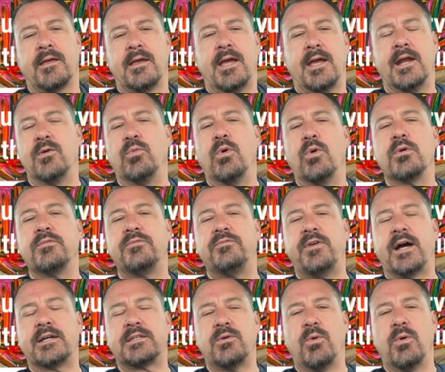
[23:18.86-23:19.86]
And it won't
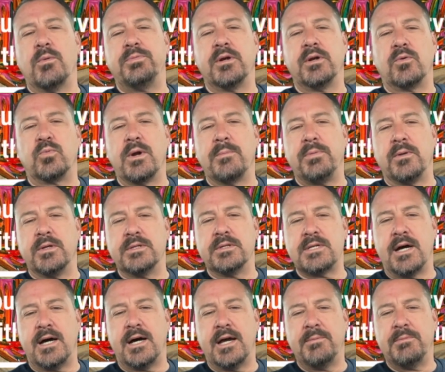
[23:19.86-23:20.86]
affect, it won't put a ripple in
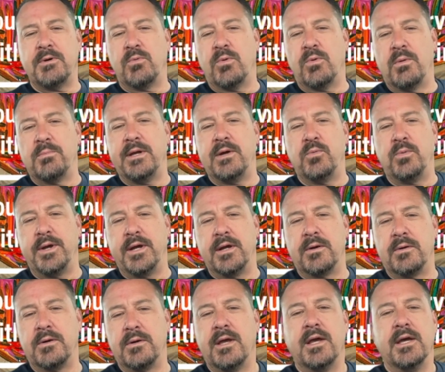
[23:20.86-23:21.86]
time. It won't be
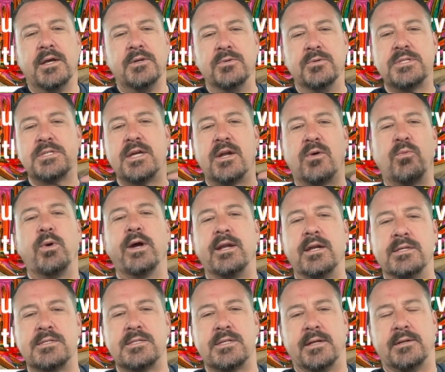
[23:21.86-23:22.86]
weird. You just get to
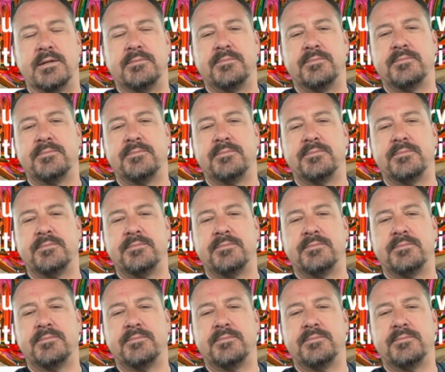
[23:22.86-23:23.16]
witness it.